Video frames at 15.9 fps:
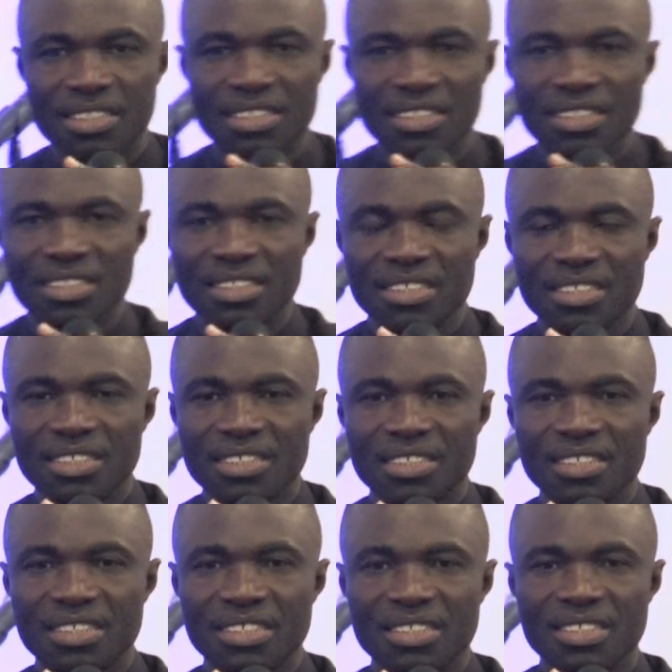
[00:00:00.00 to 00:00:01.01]

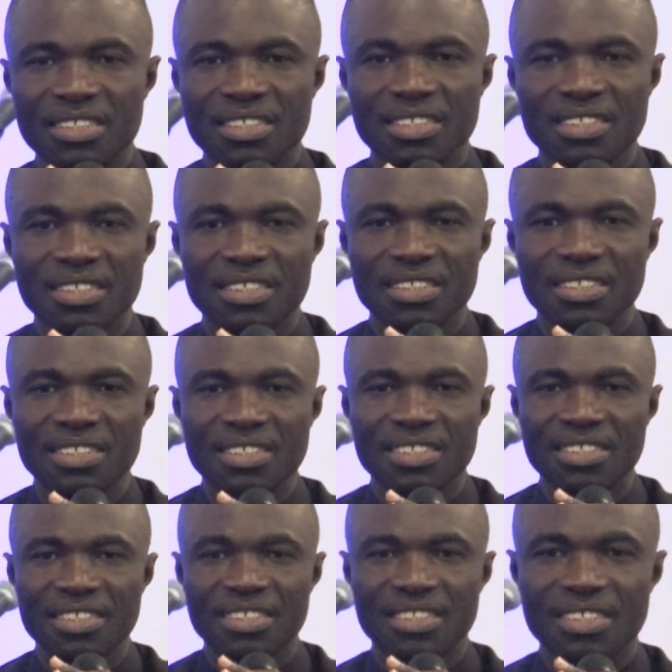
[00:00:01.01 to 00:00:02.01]

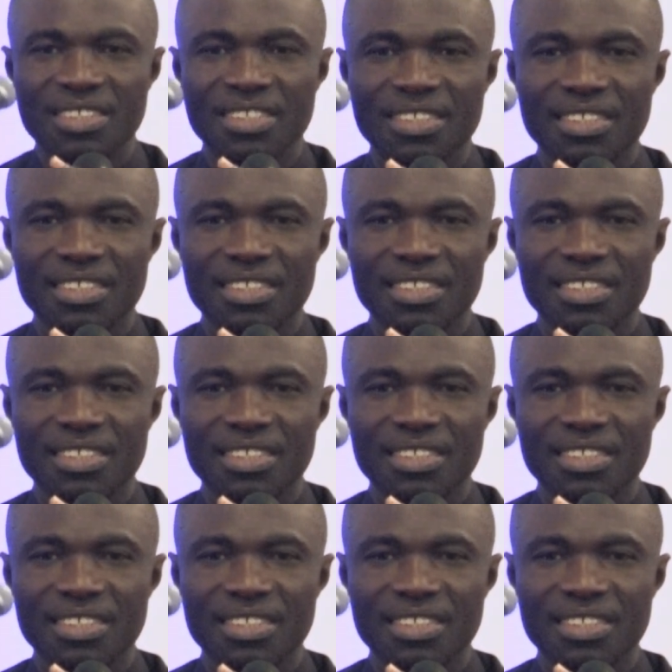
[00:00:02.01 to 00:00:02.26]
No one is speaking in this clip.